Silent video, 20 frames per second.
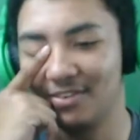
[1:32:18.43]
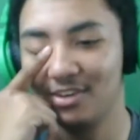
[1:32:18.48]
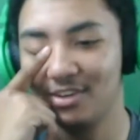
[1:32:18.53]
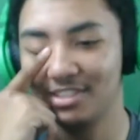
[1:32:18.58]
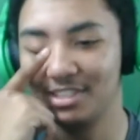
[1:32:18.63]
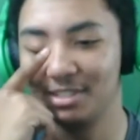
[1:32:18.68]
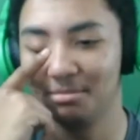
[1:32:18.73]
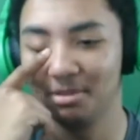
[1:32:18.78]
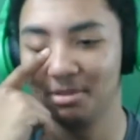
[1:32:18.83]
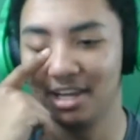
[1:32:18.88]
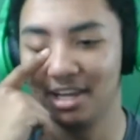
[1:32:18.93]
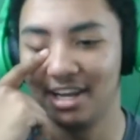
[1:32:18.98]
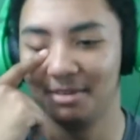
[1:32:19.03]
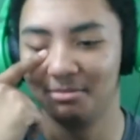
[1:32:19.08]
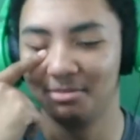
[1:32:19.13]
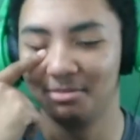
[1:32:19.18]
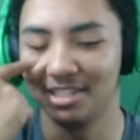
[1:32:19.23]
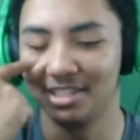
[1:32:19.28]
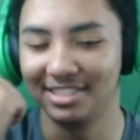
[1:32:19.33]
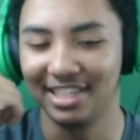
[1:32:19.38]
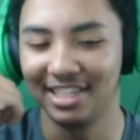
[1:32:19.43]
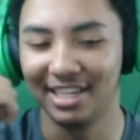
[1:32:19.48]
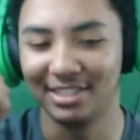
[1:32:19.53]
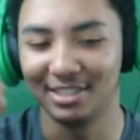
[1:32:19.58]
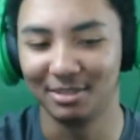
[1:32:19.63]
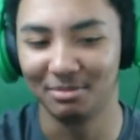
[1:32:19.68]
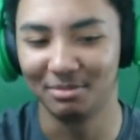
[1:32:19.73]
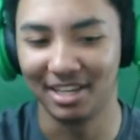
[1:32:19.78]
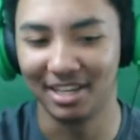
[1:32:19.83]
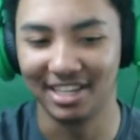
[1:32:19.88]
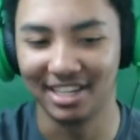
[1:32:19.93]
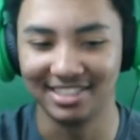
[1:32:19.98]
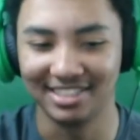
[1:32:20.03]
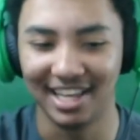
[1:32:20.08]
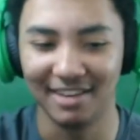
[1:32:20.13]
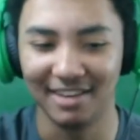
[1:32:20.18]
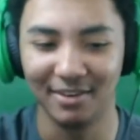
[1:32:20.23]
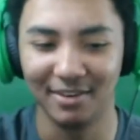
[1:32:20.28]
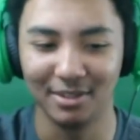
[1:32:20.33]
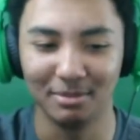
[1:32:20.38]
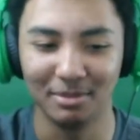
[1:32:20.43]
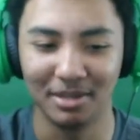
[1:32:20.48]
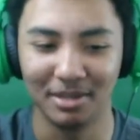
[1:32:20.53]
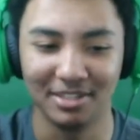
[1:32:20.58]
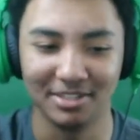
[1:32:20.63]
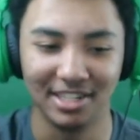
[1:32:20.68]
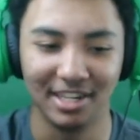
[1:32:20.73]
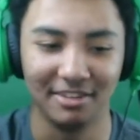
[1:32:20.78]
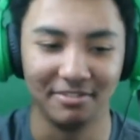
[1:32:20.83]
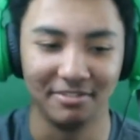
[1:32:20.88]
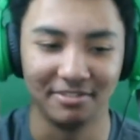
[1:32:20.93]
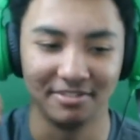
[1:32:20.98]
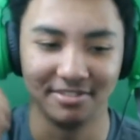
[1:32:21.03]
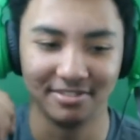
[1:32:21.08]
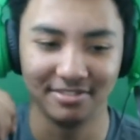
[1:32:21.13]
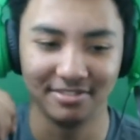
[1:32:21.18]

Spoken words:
course you play it on PlayStation because they have all the better stuff.